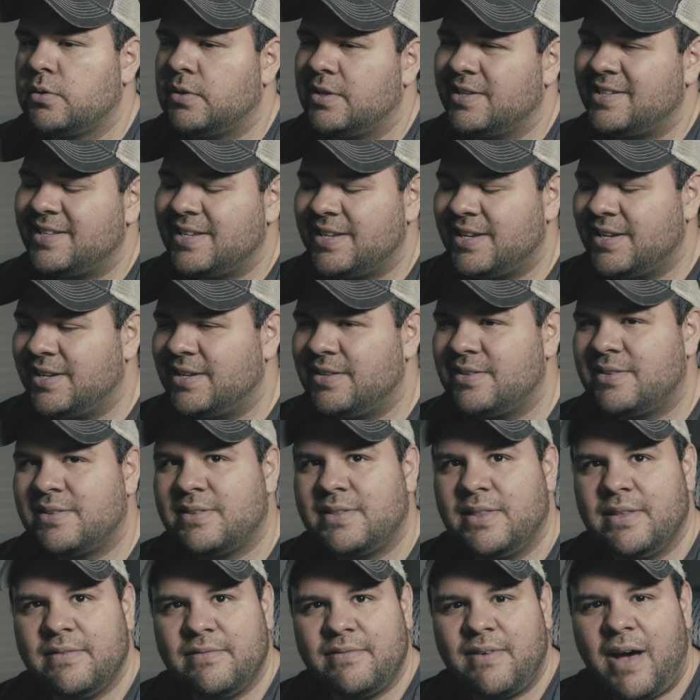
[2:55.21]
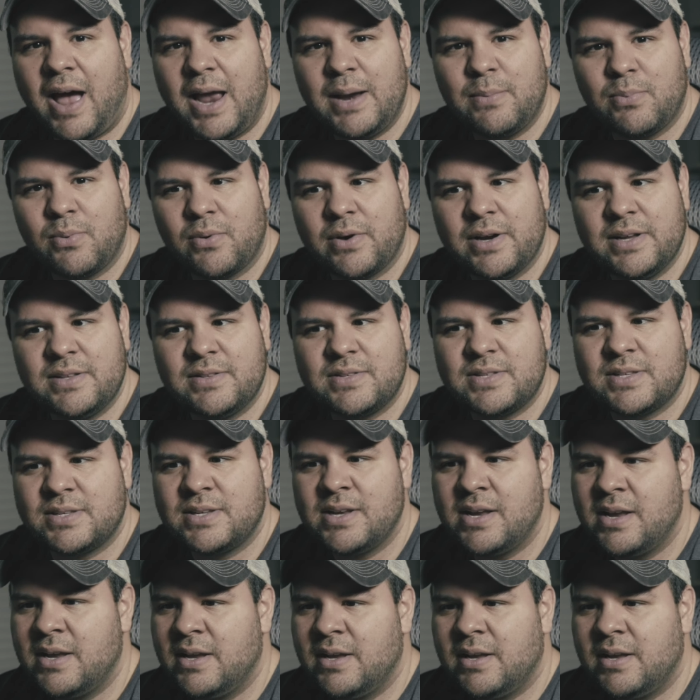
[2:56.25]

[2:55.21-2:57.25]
the tint, the vibrance,